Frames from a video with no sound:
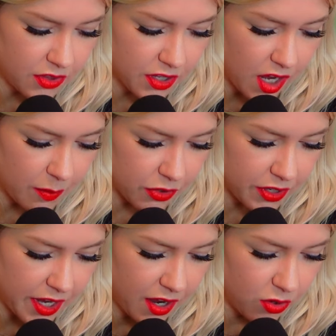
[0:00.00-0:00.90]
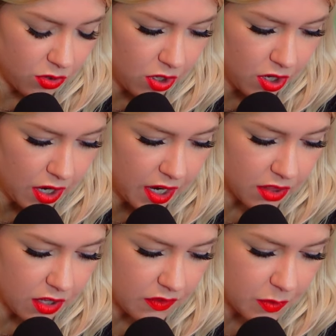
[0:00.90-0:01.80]
the opulent outlaw. I
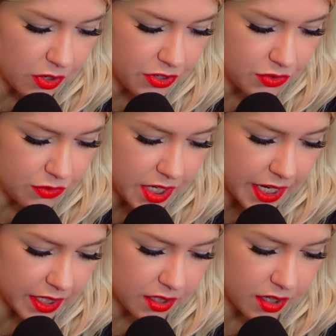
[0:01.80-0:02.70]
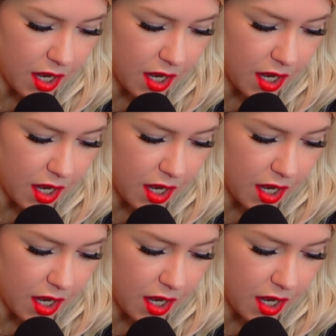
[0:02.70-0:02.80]
love a Mardu deck.